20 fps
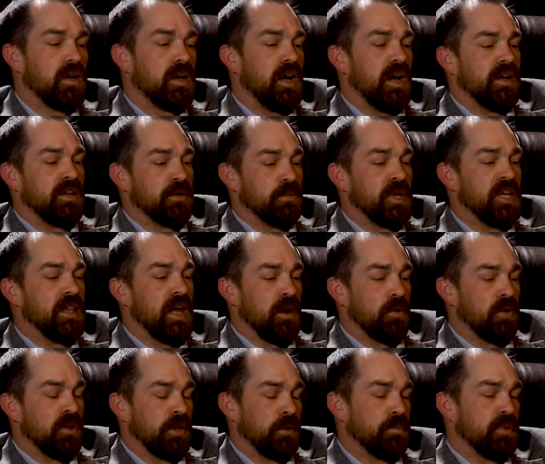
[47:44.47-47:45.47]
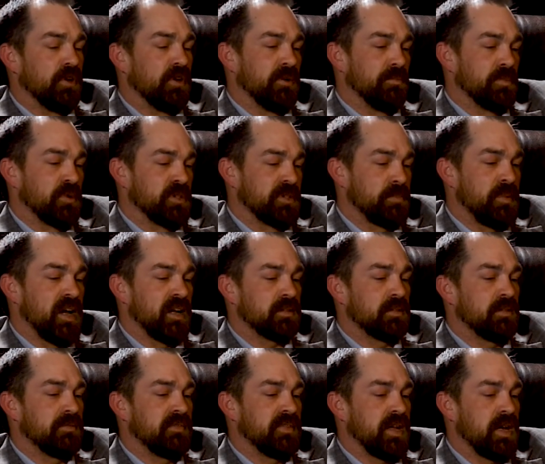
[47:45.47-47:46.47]
And to me, that really put it in
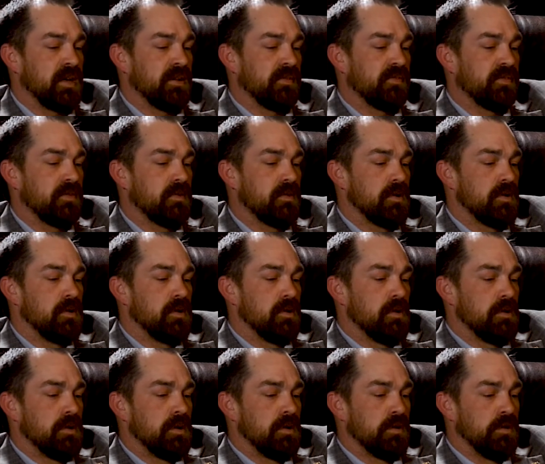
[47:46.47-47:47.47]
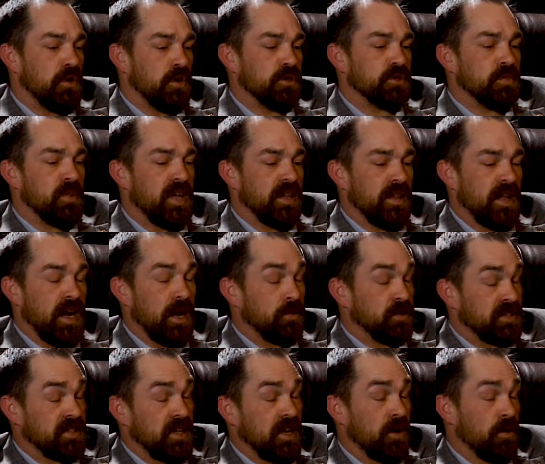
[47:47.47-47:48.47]
perspective that if those men that I
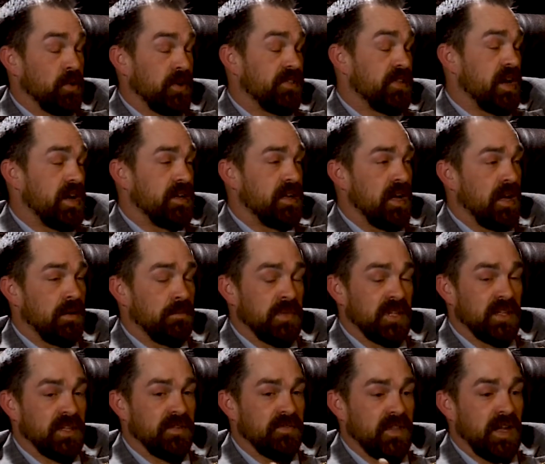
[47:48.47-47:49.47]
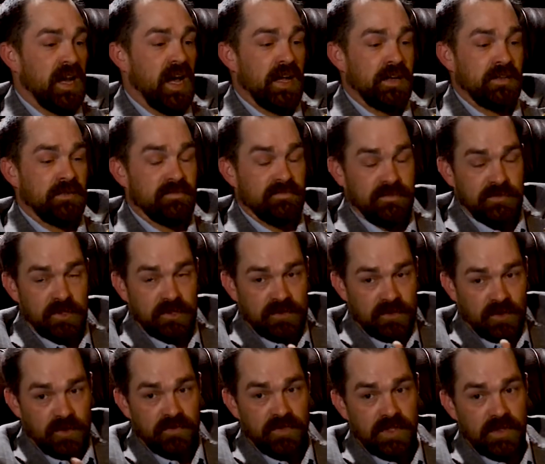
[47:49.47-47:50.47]
was there with that day believed that I
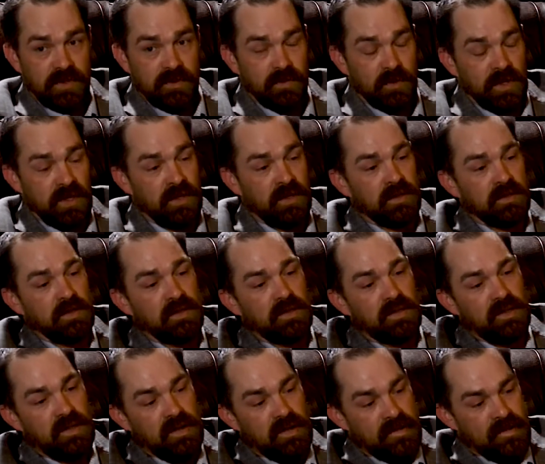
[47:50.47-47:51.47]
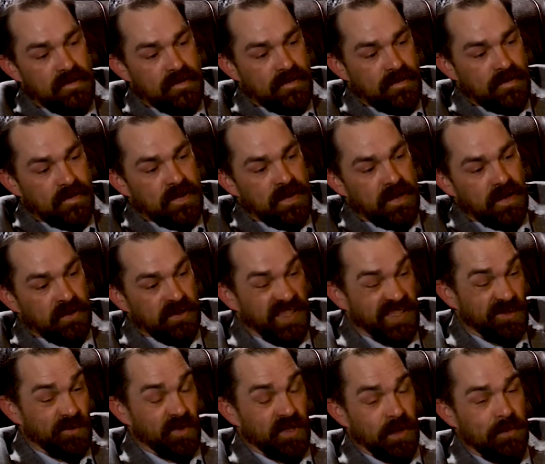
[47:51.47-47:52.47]
deserved it, well, you know, it
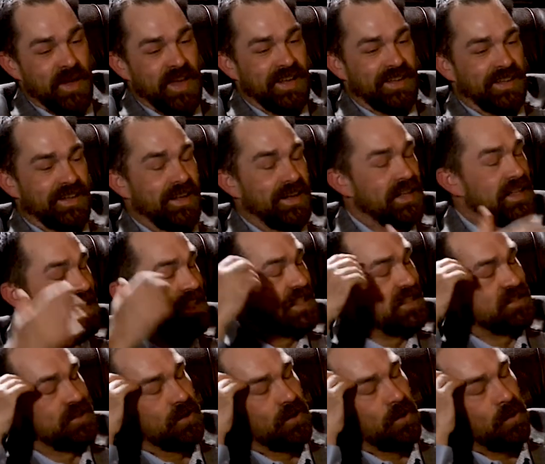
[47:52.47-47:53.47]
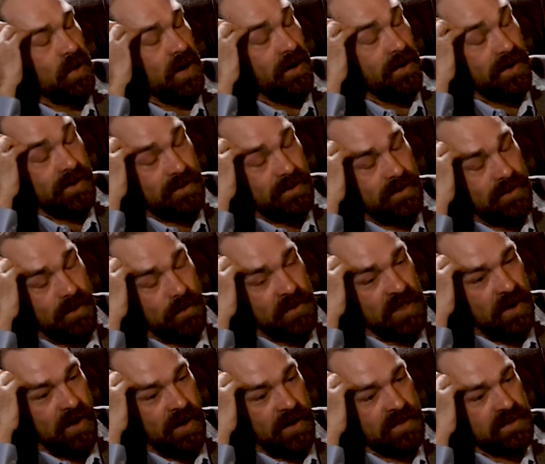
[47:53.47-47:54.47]
doesn't really make it any easier to wear it, I'll
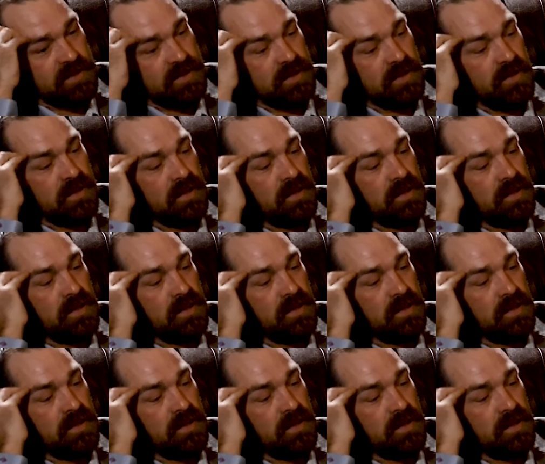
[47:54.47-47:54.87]
be honest.